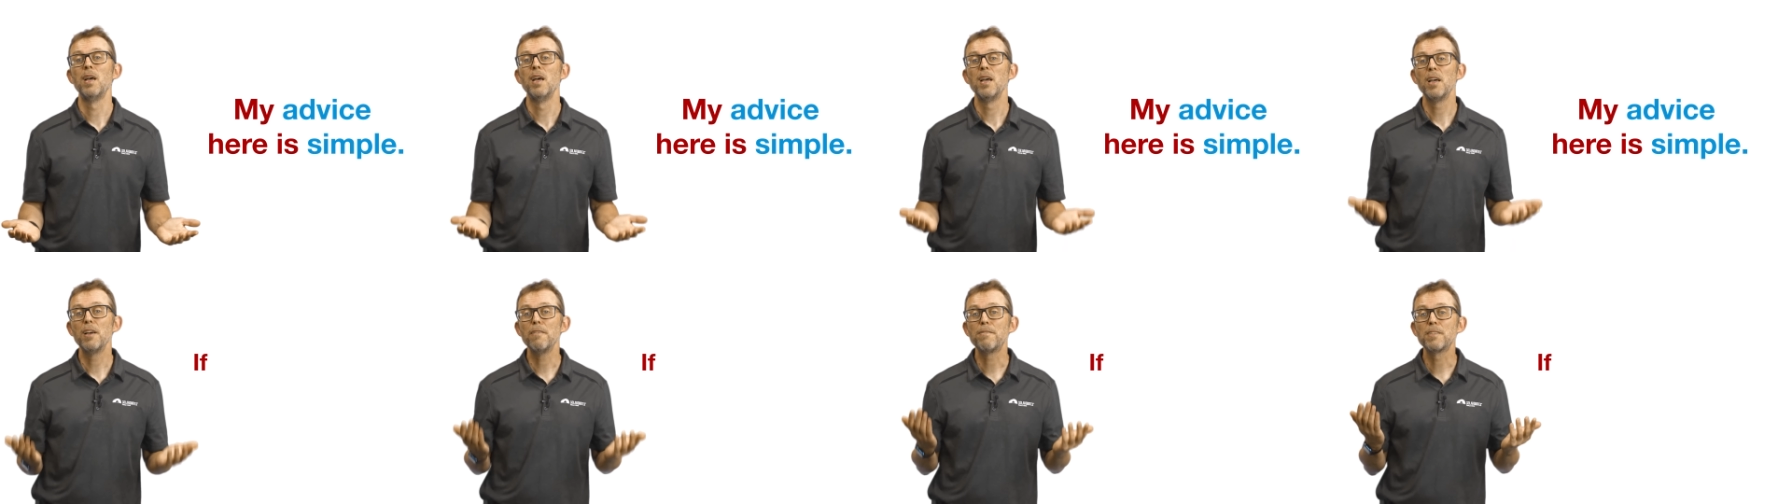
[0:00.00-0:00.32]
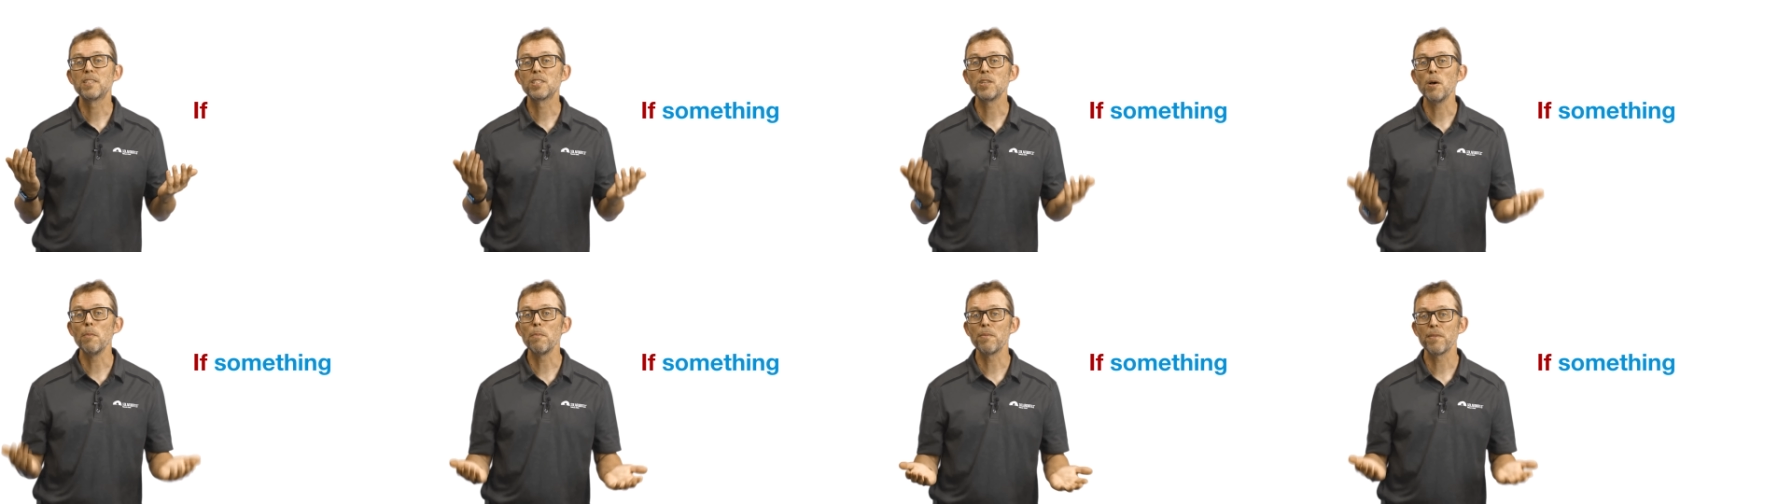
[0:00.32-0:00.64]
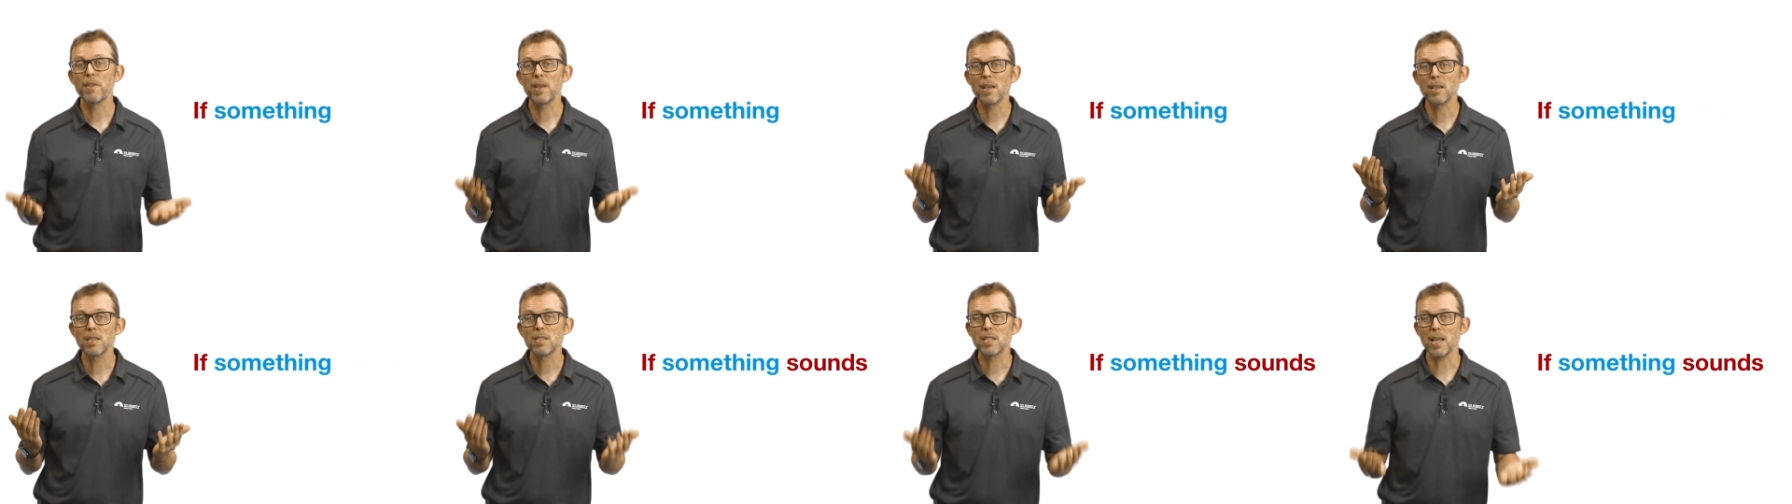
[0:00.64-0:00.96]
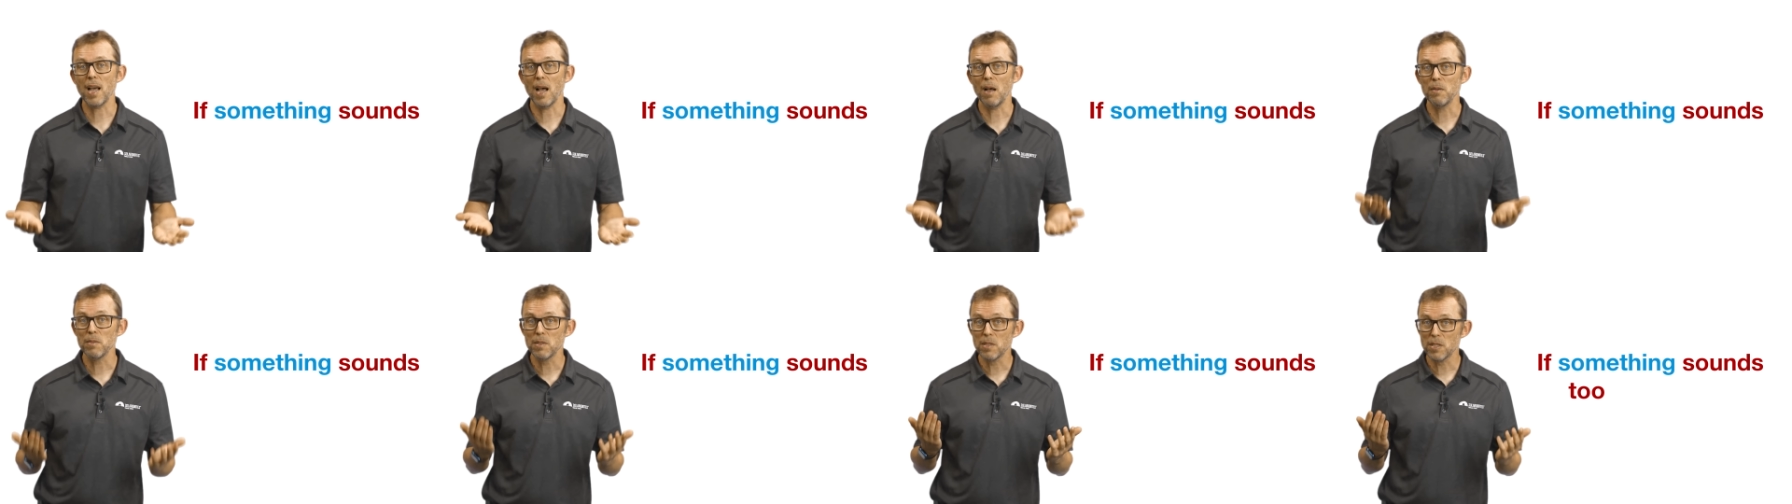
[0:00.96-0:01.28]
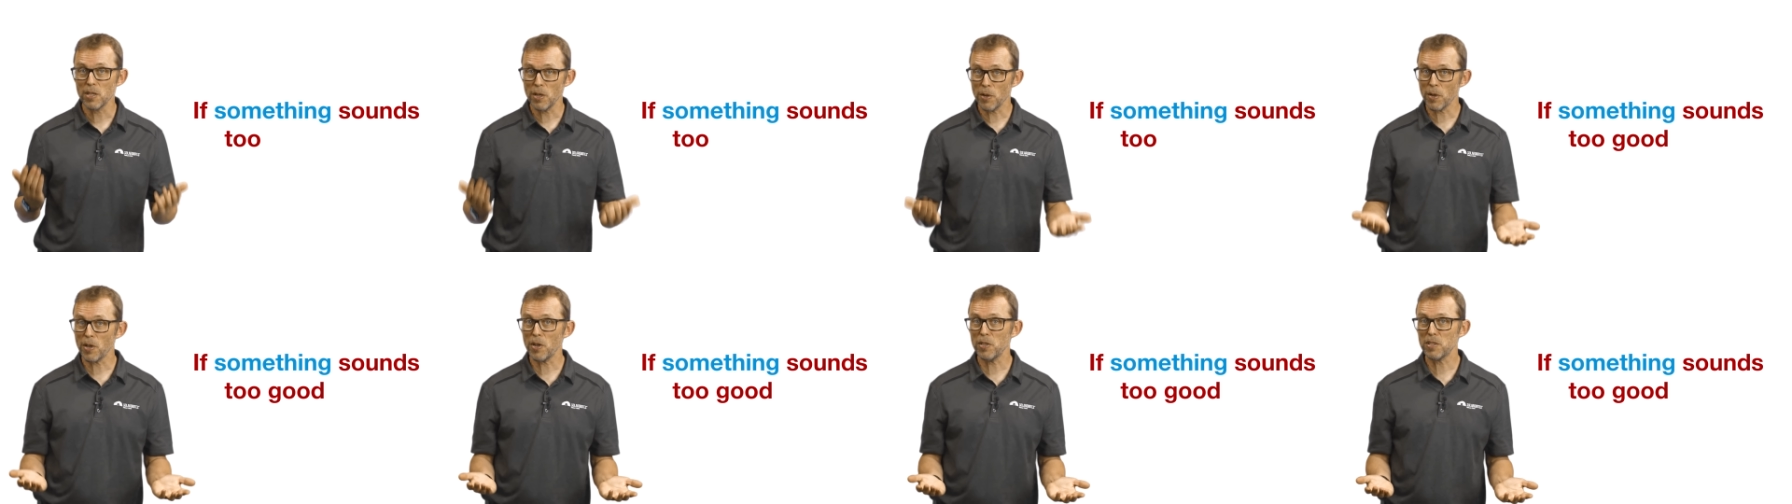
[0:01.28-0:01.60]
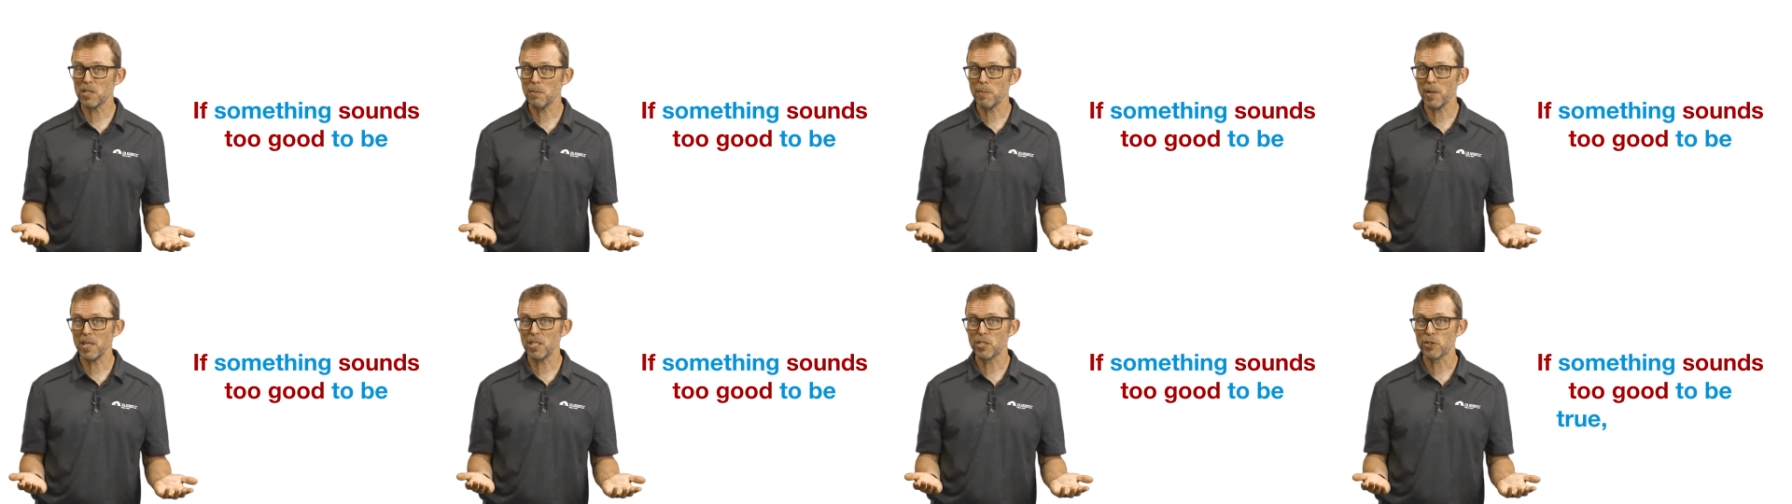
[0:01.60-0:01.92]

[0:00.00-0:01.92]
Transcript: If something sounds too good to be